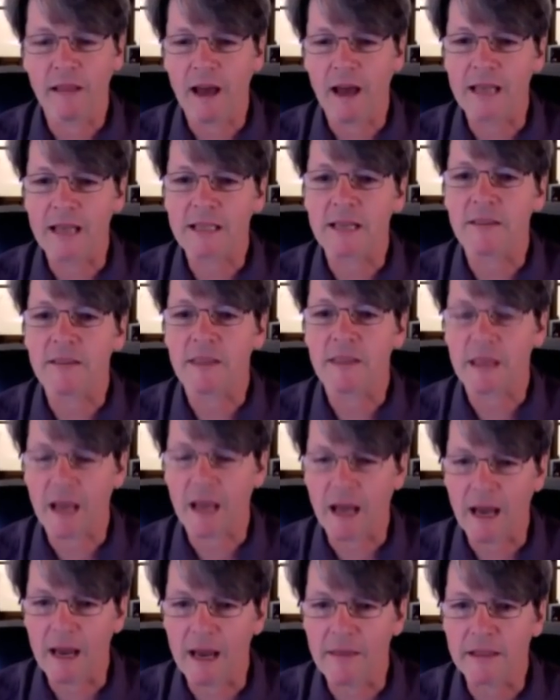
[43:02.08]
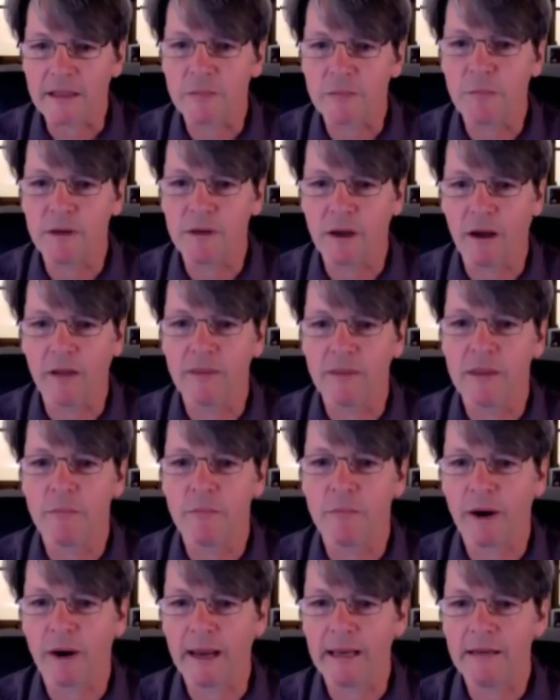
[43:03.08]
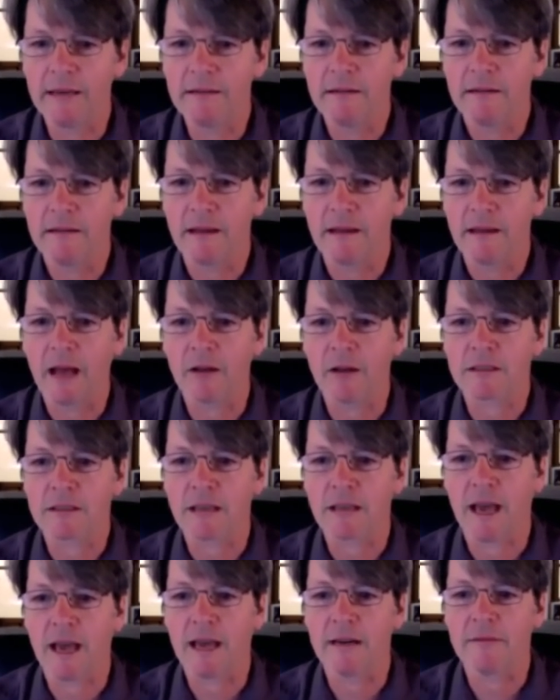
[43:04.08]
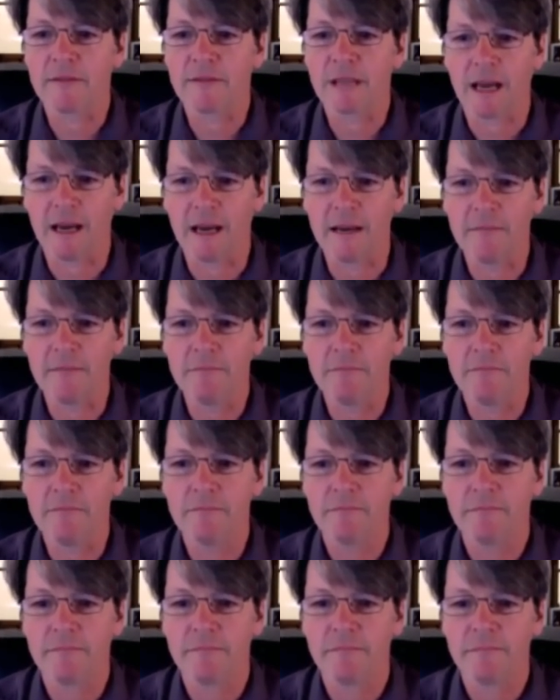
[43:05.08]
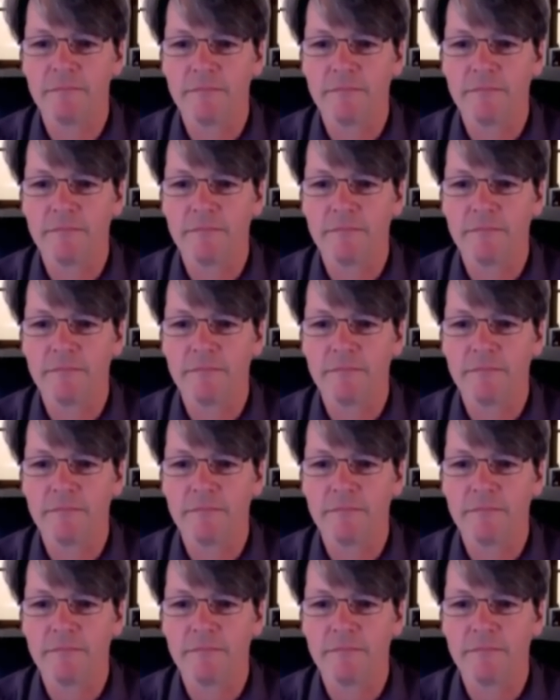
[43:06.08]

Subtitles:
realizing the I that's beyond the brain, outside of time.